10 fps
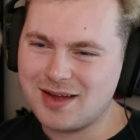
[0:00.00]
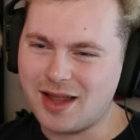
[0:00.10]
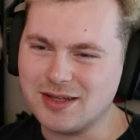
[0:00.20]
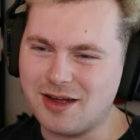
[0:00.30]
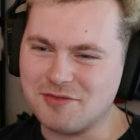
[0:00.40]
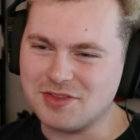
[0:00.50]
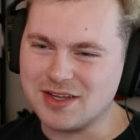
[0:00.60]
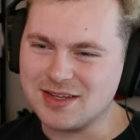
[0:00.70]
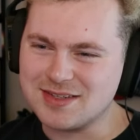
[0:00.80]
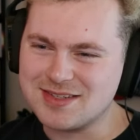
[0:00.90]
I love
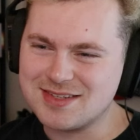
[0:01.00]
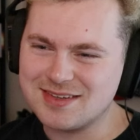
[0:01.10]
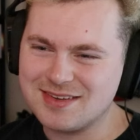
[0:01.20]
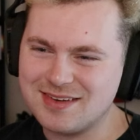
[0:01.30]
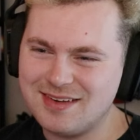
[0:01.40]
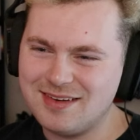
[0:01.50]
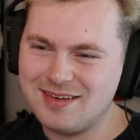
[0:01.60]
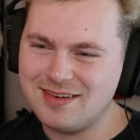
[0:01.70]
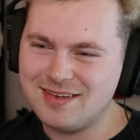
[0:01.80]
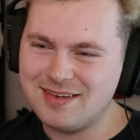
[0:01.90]
this.
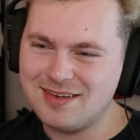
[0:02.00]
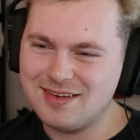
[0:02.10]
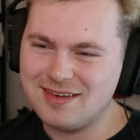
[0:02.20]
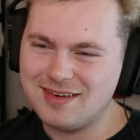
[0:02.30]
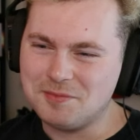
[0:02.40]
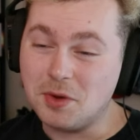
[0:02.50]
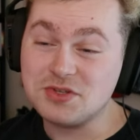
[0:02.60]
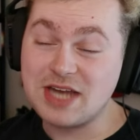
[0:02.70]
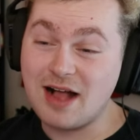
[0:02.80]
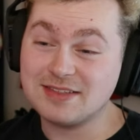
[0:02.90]

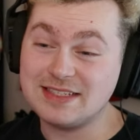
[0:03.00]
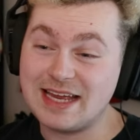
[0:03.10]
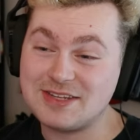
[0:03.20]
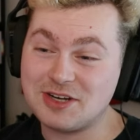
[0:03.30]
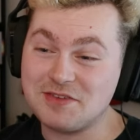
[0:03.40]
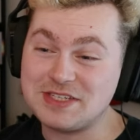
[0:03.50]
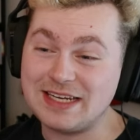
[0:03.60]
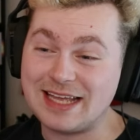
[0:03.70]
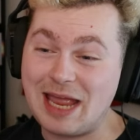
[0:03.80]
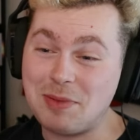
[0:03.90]
Most talented dancer I've seen
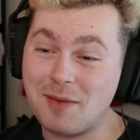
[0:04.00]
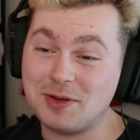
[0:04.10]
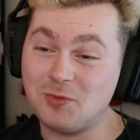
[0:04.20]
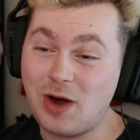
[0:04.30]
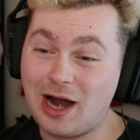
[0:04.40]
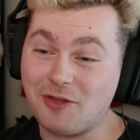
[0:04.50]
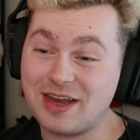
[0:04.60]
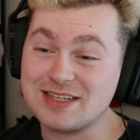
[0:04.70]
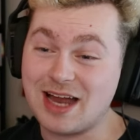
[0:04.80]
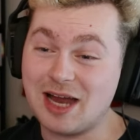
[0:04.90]
in K-pop in a while.
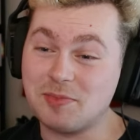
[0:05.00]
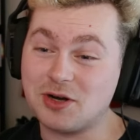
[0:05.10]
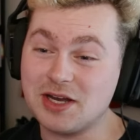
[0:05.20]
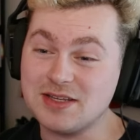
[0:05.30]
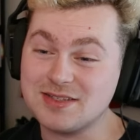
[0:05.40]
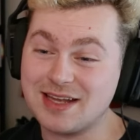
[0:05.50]
That is high praise.